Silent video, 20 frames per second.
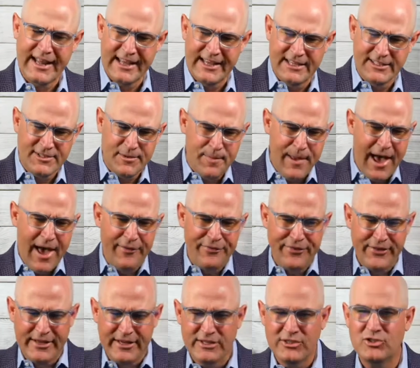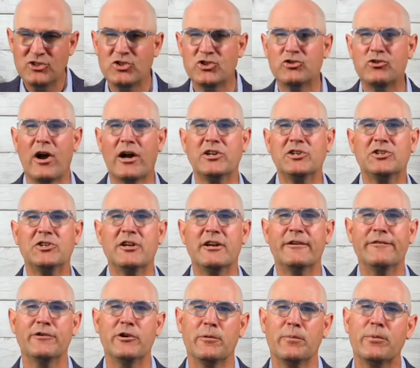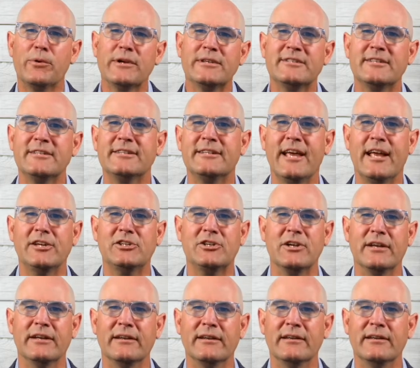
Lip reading: is about the construction of your presentation.